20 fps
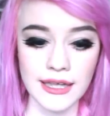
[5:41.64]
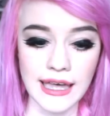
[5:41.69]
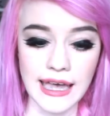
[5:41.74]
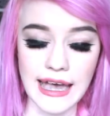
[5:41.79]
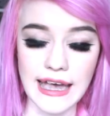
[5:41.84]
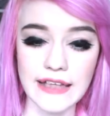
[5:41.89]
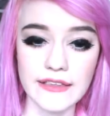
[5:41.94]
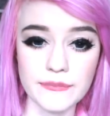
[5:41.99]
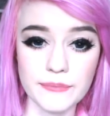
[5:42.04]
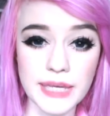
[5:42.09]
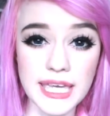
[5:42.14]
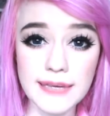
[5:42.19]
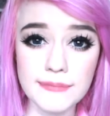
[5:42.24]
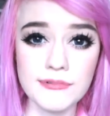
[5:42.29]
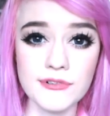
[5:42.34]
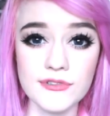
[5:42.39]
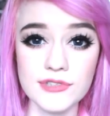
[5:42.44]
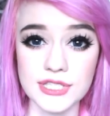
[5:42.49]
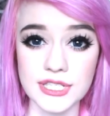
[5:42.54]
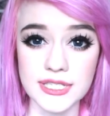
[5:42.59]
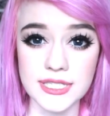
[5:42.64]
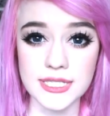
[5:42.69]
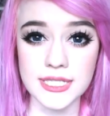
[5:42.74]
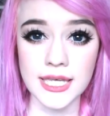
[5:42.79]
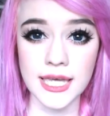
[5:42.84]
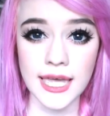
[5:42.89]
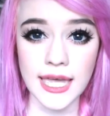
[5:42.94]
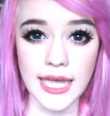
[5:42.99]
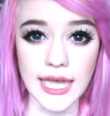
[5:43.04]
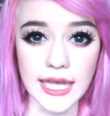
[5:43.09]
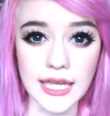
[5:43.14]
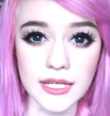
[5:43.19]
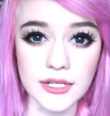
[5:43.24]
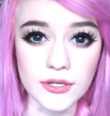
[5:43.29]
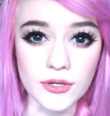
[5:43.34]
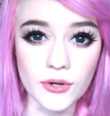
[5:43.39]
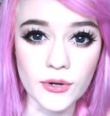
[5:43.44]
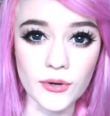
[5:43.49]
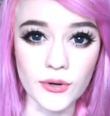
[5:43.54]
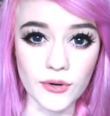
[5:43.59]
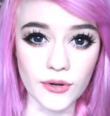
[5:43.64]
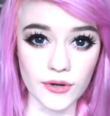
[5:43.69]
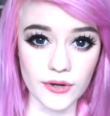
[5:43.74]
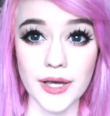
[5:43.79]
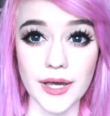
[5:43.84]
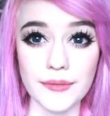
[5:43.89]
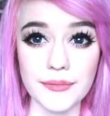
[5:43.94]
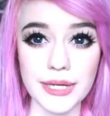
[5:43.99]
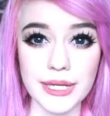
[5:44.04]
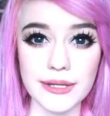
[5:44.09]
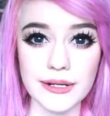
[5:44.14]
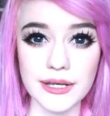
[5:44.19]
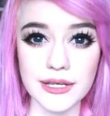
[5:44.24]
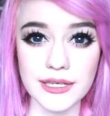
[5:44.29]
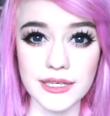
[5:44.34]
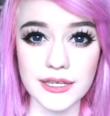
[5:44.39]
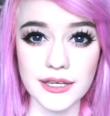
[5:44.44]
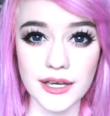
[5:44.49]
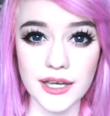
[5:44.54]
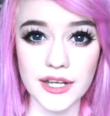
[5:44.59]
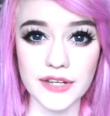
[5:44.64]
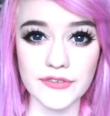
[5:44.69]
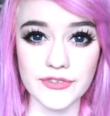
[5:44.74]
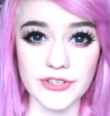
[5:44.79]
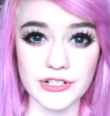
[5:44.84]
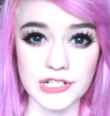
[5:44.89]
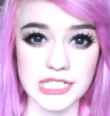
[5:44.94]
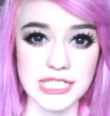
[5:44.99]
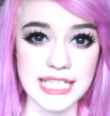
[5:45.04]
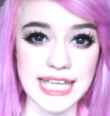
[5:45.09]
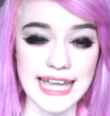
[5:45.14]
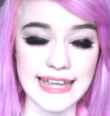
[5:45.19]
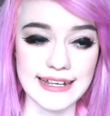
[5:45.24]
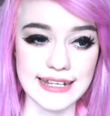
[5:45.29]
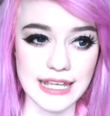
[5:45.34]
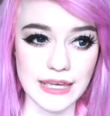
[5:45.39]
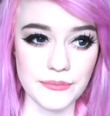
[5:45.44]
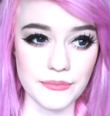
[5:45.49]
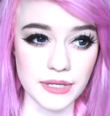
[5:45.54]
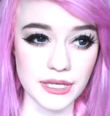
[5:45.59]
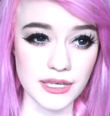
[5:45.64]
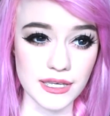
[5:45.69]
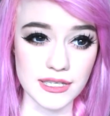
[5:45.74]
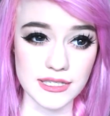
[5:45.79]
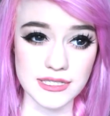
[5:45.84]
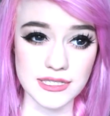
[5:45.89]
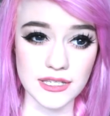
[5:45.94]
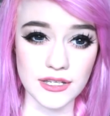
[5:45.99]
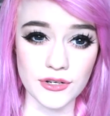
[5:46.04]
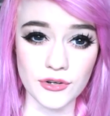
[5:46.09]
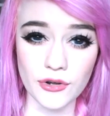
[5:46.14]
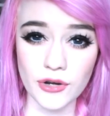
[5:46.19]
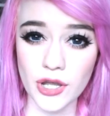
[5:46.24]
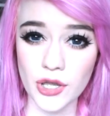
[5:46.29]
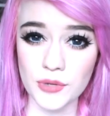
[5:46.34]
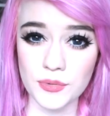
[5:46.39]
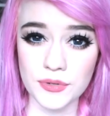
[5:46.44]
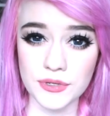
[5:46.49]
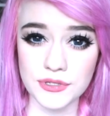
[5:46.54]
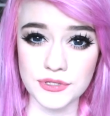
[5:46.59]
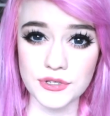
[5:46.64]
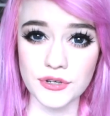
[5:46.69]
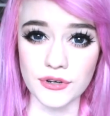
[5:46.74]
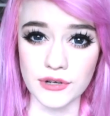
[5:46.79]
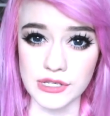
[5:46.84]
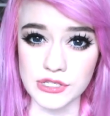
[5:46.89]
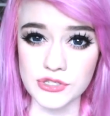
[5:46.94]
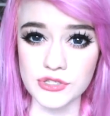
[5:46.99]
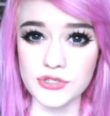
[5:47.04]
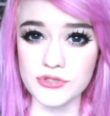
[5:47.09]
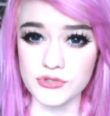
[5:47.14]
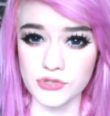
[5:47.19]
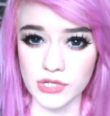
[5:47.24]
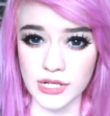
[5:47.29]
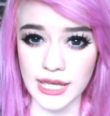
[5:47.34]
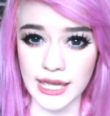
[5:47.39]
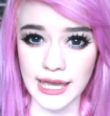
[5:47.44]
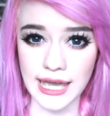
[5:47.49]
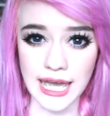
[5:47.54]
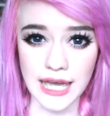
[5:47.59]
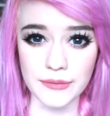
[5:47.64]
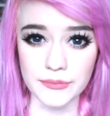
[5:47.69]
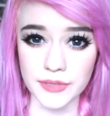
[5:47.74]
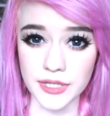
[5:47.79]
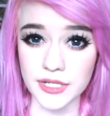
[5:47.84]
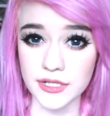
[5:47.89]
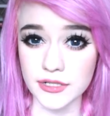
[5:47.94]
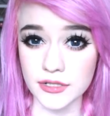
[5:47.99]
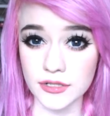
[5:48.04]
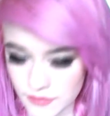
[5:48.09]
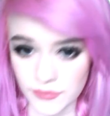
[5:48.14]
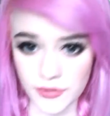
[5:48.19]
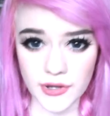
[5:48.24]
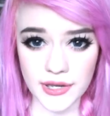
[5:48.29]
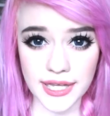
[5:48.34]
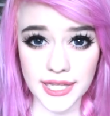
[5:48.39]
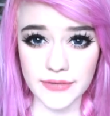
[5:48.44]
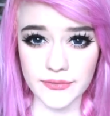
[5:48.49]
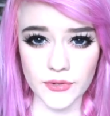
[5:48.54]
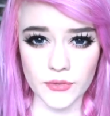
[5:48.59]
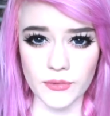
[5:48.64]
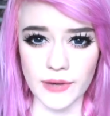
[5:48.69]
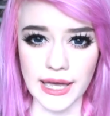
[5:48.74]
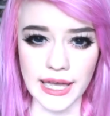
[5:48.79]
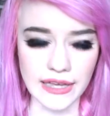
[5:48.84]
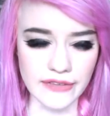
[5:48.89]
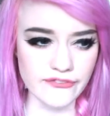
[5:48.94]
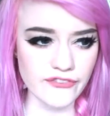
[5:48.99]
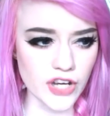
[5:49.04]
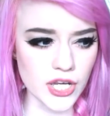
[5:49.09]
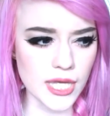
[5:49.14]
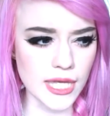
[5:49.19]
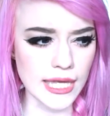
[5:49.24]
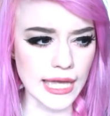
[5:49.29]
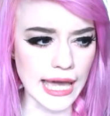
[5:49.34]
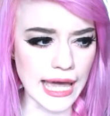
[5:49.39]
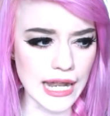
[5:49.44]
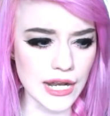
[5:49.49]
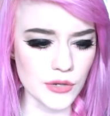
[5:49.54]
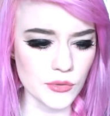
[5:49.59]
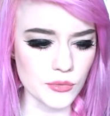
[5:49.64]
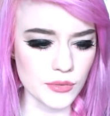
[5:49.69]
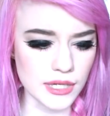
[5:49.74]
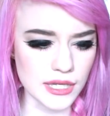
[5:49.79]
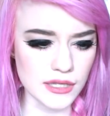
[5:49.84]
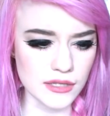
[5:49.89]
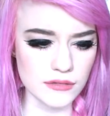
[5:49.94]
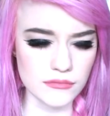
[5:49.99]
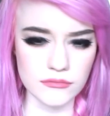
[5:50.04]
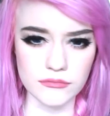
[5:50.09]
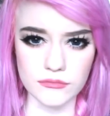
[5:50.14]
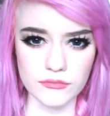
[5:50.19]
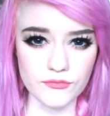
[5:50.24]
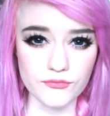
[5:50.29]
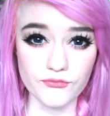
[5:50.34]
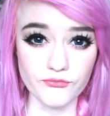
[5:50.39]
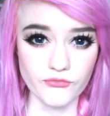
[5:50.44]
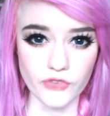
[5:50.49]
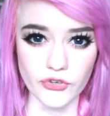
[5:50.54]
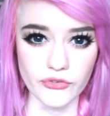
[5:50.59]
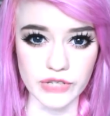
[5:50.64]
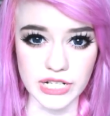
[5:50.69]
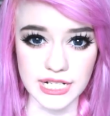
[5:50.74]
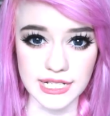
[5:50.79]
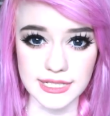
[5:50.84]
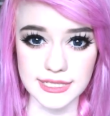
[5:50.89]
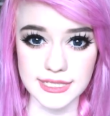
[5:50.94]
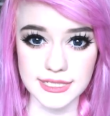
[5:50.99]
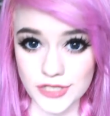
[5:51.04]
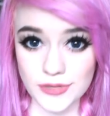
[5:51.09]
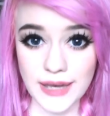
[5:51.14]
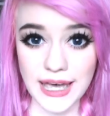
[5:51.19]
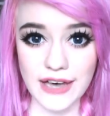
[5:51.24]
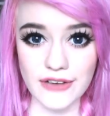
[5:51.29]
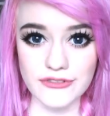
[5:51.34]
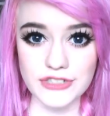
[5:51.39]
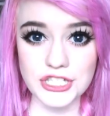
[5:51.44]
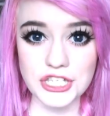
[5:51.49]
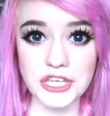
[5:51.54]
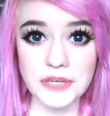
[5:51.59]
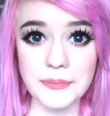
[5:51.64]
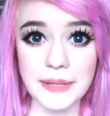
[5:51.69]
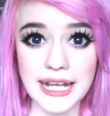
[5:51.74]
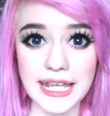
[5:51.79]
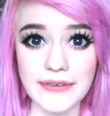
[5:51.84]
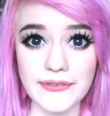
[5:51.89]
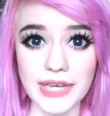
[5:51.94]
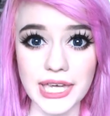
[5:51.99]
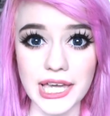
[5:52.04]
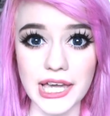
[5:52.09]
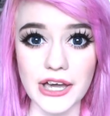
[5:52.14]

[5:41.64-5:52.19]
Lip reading: and people just ignore. I mean, I can kind of understand it, because an unopened door is usually a happy door. But either way, fucking Halloween ruiners. 12, do you believe in